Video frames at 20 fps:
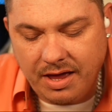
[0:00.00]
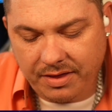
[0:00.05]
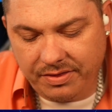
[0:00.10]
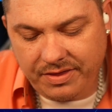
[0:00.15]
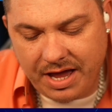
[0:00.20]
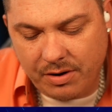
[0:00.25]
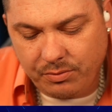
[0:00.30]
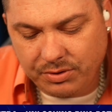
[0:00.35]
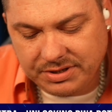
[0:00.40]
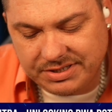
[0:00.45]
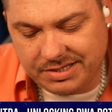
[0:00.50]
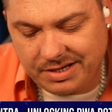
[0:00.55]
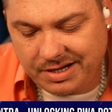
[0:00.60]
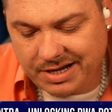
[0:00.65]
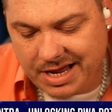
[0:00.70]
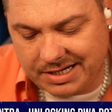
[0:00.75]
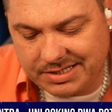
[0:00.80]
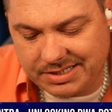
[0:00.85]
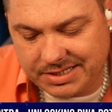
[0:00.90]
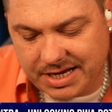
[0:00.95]
That was the
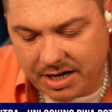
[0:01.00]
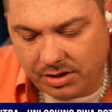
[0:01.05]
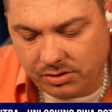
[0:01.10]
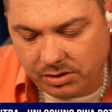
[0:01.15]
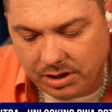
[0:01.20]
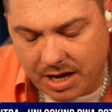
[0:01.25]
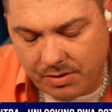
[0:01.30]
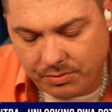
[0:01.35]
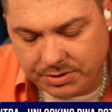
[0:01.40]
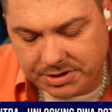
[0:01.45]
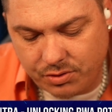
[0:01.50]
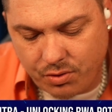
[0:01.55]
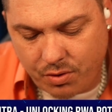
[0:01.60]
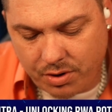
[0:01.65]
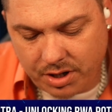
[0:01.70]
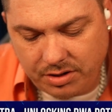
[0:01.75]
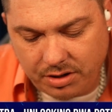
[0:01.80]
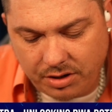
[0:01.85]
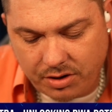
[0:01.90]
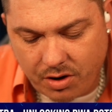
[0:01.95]
next angle I was
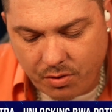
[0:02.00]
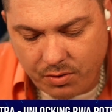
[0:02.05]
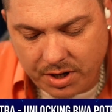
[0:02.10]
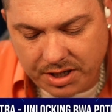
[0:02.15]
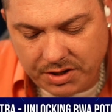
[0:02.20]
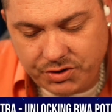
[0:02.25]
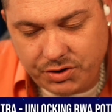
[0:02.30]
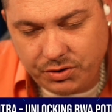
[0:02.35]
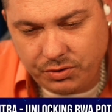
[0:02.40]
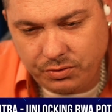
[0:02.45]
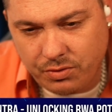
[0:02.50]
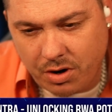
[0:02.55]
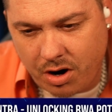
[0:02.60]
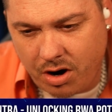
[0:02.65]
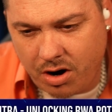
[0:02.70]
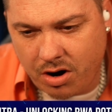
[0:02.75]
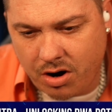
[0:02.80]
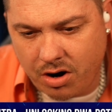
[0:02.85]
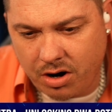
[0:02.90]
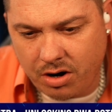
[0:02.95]
going to go into,
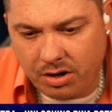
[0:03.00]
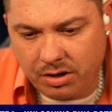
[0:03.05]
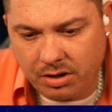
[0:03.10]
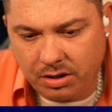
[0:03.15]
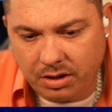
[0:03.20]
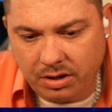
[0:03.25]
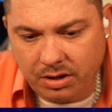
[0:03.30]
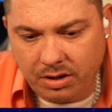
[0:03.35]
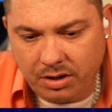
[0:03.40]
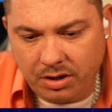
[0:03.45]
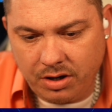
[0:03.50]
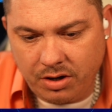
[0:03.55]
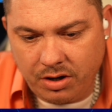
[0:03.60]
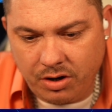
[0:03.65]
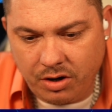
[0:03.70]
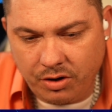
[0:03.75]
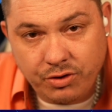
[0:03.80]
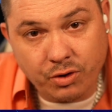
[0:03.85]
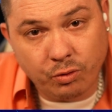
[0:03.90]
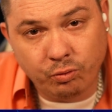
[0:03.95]
are
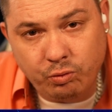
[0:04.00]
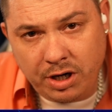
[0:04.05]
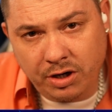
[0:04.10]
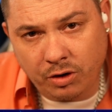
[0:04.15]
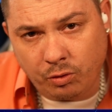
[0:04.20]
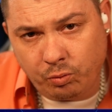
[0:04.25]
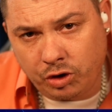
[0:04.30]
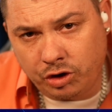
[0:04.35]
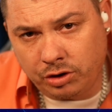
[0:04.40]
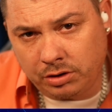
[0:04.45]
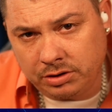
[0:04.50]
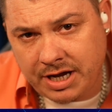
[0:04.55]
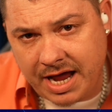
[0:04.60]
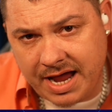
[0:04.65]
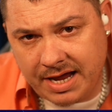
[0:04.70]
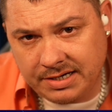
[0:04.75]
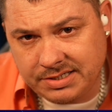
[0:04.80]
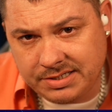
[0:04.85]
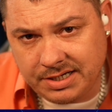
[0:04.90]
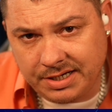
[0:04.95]
the real world
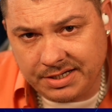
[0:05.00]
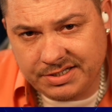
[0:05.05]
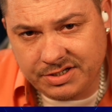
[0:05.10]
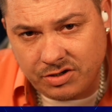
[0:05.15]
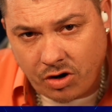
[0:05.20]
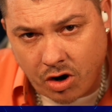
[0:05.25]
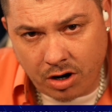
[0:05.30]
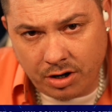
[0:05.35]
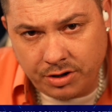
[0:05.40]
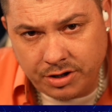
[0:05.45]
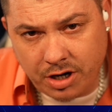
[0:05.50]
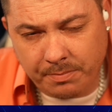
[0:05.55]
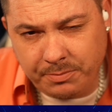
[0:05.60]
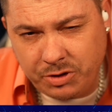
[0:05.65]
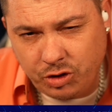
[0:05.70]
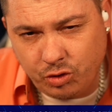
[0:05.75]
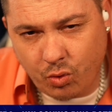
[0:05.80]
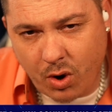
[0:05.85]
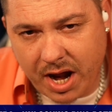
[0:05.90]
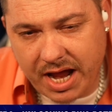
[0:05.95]
assets,
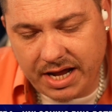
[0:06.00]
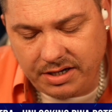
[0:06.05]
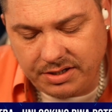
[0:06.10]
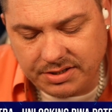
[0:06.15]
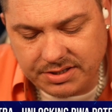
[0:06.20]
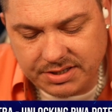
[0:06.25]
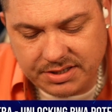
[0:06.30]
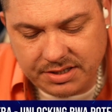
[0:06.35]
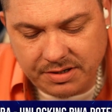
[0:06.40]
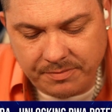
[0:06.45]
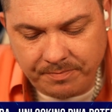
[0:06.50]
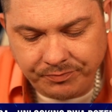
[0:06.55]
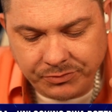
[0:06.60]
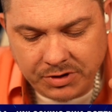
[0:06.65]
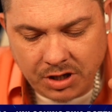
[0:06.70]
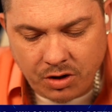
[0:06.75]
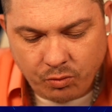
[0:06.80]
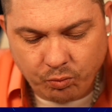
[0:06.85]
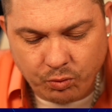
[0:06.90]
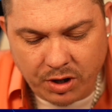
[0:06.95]
RWAs.
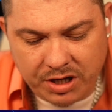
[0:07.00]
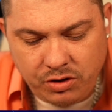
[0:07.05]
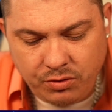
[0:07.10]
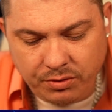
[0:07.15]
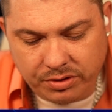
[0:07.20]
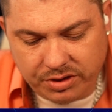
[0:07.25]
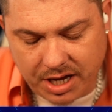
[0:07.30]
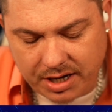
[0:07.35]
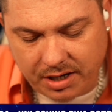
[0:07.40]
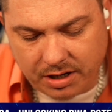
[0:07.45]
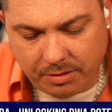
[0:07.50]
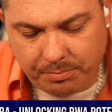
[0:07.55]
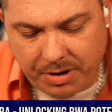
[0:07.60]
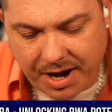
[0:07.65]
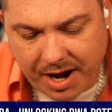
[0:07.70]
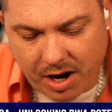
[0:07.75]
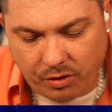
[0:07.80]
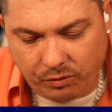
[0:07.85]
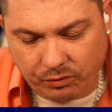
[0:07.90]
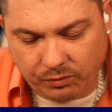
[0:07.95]
When you think
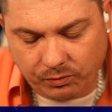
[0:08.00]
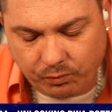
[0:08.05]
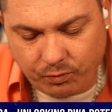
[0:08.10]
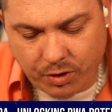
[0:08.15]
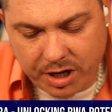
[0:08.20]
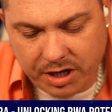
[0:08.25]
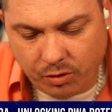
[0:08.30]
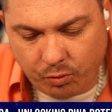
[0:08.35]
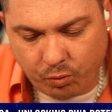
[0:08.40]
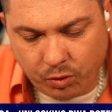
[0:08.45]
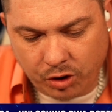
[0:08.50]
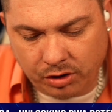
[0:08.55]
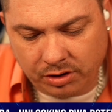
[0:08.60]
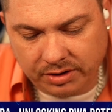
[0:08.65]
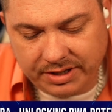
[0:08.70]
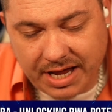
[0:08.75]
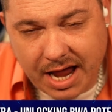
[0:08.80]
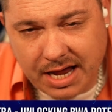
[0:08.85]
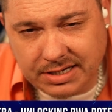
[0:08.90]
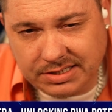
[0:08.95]
about real
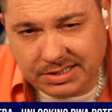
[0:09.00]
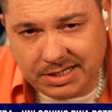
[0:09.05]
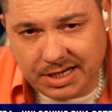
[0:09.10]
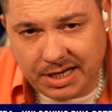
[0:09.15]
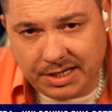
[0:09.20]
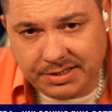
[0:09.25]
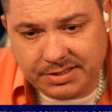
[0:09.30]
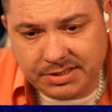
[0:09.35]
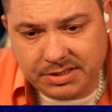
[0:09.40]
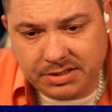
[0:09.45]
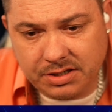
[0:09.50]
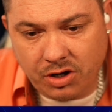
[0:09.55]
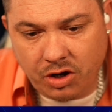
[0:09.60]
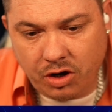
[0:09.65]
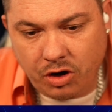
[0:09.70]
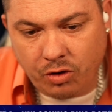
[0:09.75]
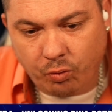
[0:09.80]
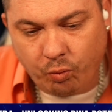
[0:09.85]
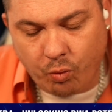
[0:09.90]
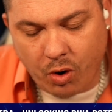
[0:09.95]
world assets,
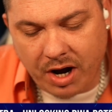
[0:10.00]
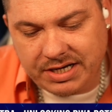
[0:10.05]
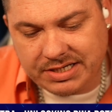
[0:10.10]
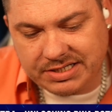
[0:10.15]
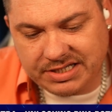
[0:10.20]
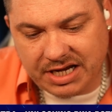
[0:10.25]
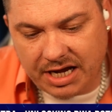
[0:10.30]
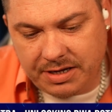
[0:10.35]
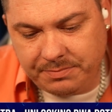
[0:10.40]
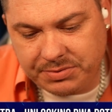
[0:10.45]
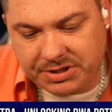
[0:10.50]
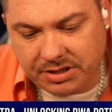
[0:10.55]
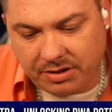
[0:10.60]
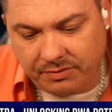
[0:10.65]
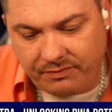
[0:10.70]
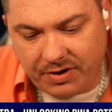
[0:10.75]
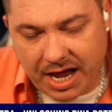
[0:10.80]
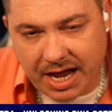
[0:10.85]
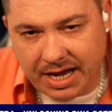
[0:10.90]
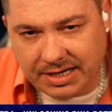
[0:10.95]
what types
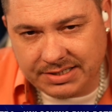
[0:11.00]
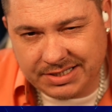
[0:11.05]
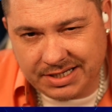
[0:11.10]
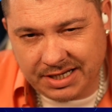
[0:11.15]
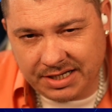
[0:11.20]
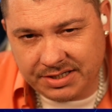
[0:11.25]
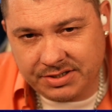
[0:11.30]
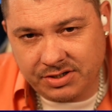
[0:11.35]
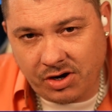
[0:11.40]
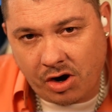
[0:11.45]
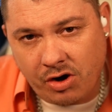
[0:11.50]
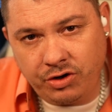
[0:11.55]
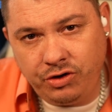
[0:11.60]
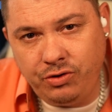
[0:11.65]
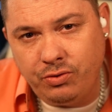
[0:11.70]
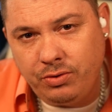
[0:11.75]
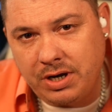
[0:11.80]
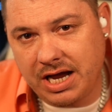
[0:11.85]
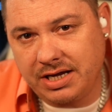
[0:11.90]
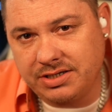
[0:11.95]
of assets are
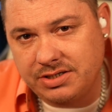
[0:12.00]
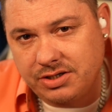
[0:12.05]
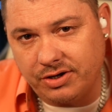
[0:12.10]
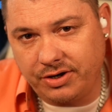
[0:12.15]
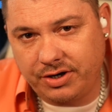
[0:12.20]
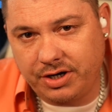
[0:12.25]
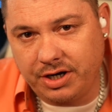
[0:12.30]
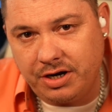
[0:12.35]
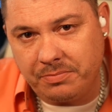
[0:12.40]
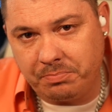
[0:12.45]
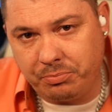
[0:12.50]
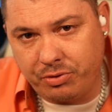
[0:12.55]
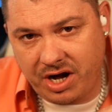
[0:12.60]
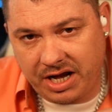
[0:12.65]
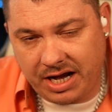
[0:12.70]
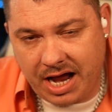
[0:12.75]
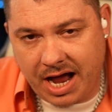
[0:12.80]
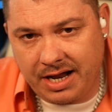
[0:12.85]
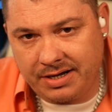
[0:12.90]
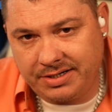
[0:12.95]
you guys looking to
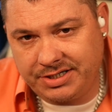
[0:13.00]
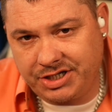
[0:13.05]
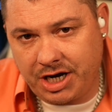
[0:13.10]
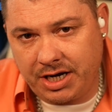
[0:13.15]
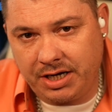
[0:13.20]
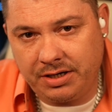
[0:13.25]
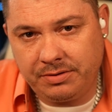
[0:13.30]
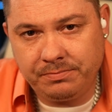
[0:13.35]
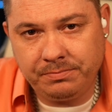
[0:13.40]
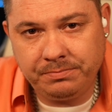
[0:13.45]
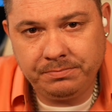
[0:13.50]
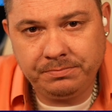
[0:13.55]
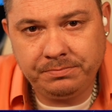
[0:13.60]
bring on chain?